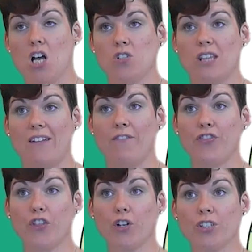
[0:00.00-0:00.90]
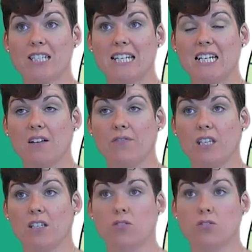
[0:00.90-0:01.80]
So they have 13 of
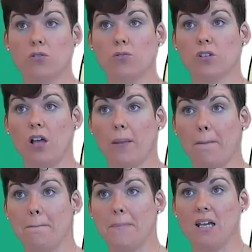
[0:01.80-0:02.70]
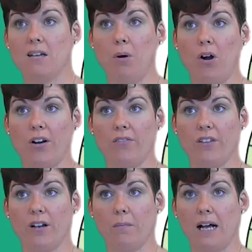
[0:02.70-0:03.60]
these scutes on the big part of
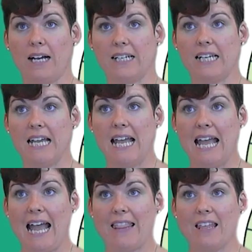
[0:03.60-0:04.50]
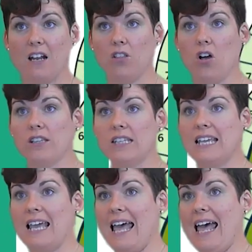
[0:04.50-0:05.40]
their body. And then along
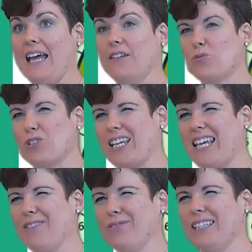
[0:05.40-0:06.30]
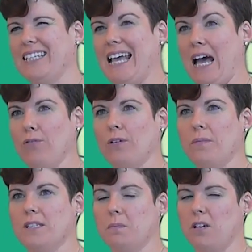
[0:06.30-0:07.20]
the edge, which I can't really count
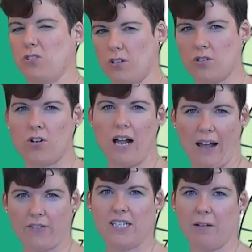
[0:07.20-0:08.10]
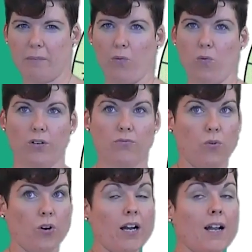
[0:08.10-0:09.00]
from this picture, so you'll have to take my word
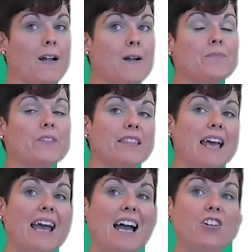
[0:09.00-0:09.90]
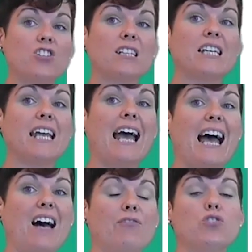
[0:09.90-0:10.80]
for it, they actually
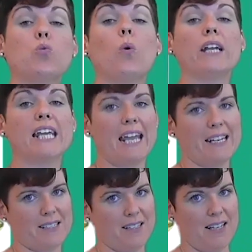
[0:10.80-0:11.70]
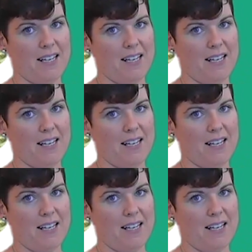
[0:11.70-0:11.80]
have 28.